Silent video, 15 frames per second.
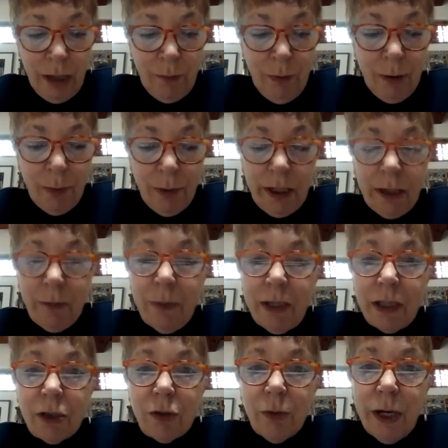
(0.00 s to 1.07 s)
in public
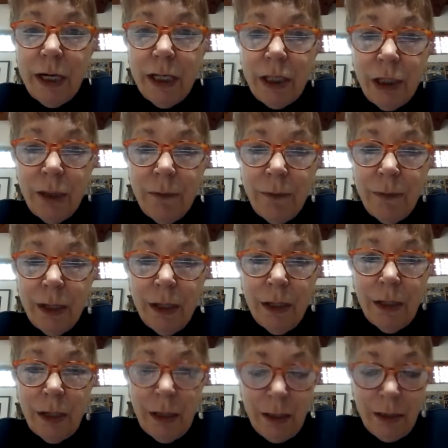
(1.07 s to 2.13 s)
administration,
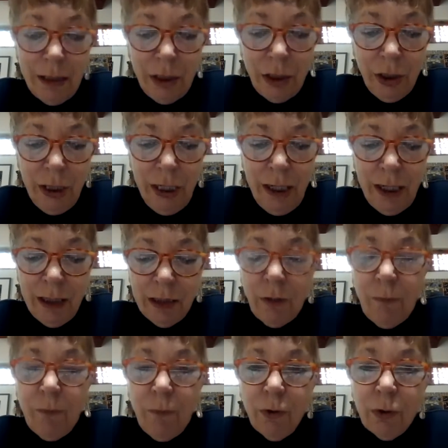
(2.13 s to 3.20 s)
and additionally, he is a
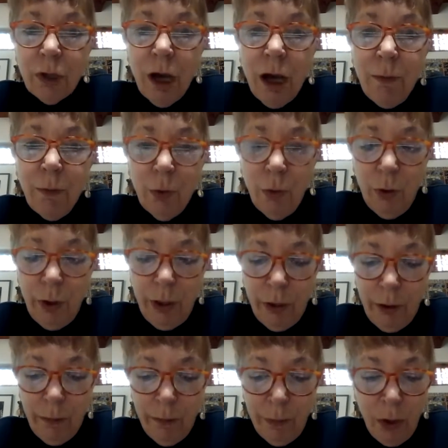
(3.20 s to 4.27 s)
full-time
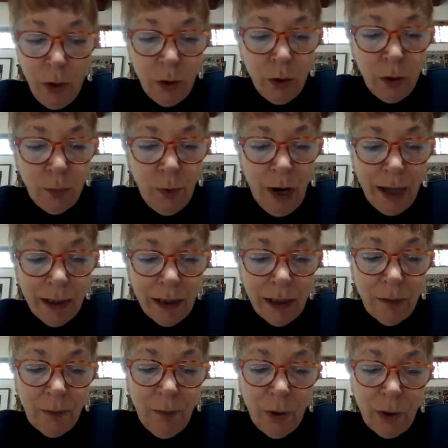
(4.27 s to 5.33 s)
lawyer whose
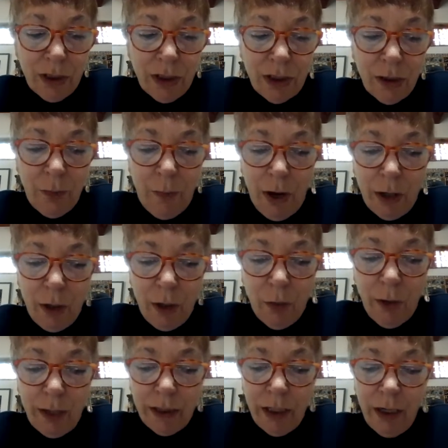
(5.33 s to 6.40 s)
practice focuses upon
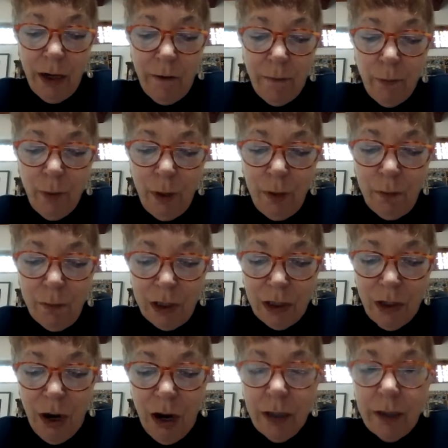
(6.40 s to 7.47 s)
correcting government
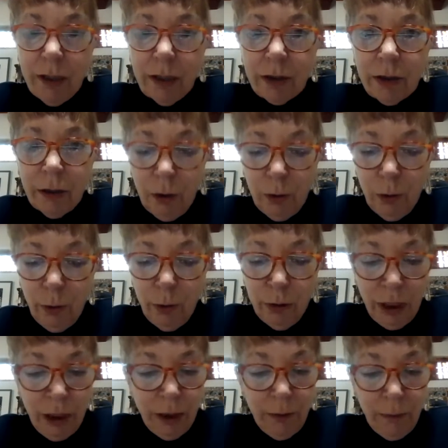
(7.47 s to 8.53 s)
misconduct,
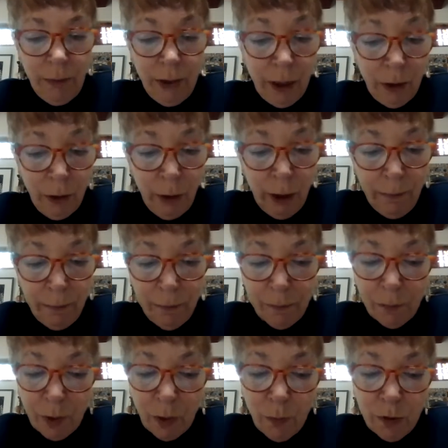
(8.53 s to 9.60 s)
including
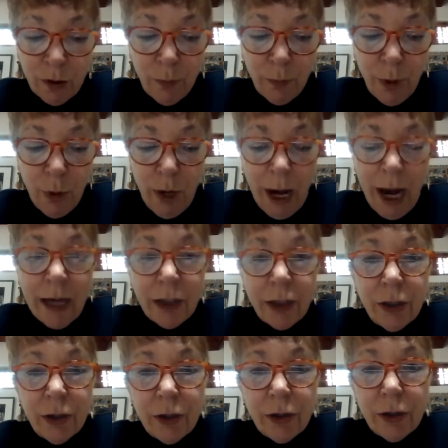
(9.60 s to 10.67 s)
whistleblower
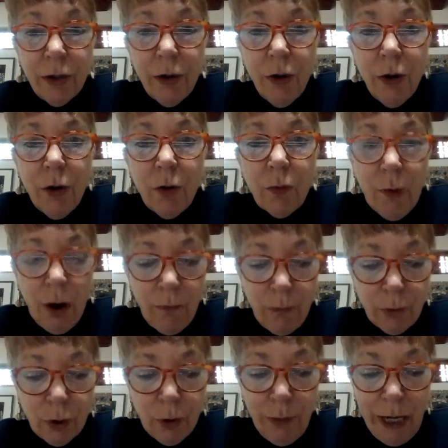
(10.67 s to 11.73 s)
actions,
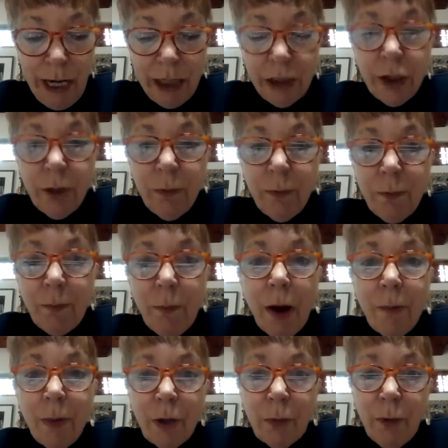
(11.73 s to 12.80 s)
wrongful termination,
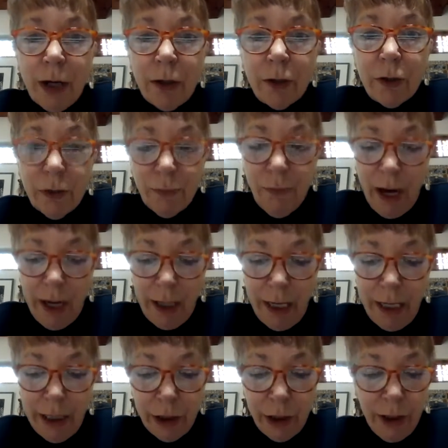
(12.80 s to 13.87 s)
public records
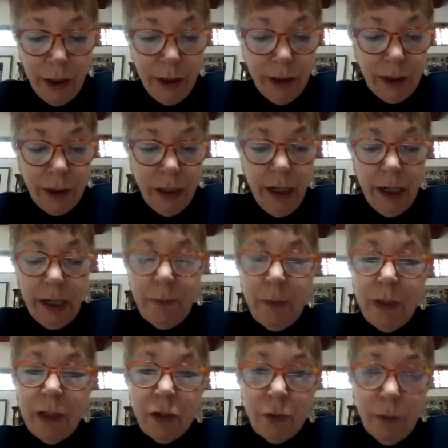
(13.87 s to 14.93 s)
violations,
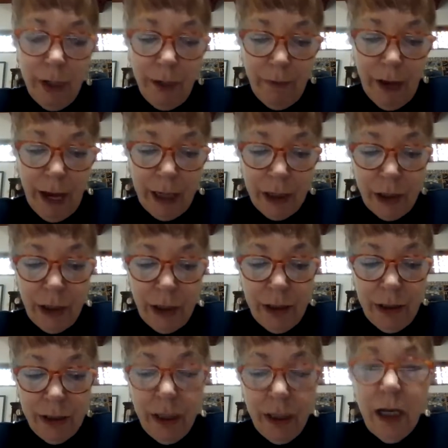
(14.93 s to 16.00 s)
administrative
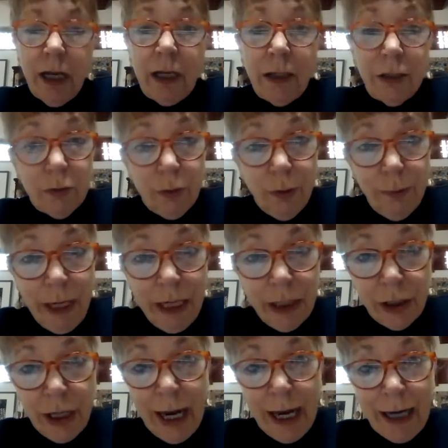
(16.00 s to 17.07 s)
actions, and
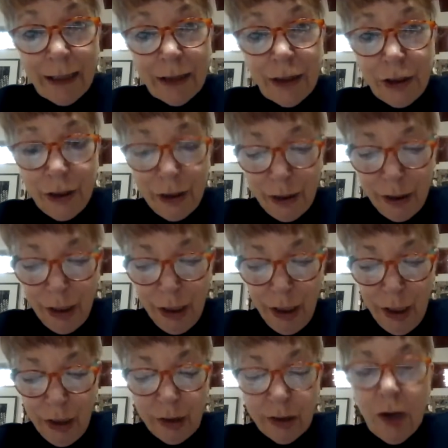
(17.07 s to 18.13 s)
discrimination actions.
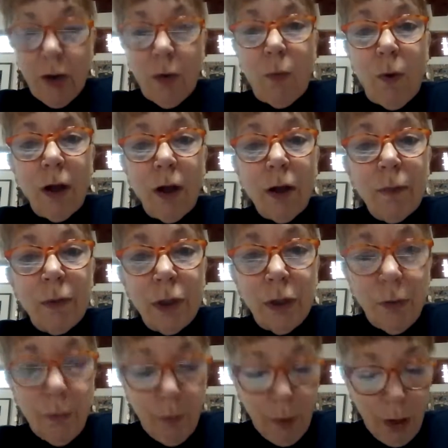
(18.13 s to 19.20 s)
So welcome to
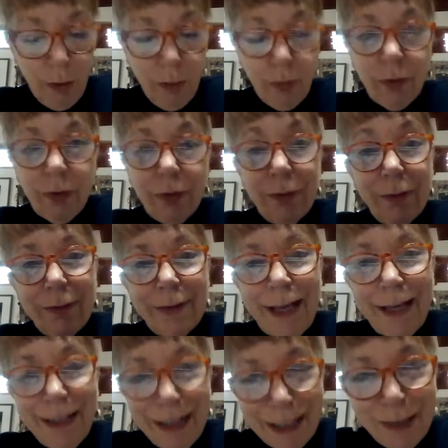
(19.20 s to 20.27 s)
you both,
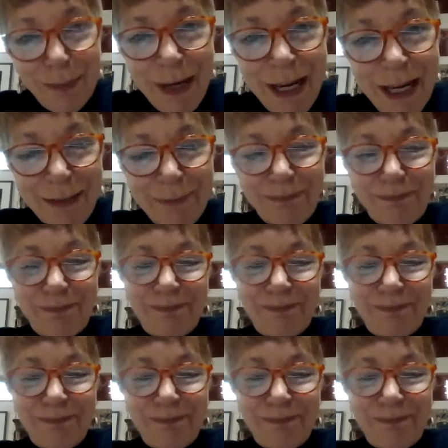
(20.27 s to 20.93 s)
and let's begin.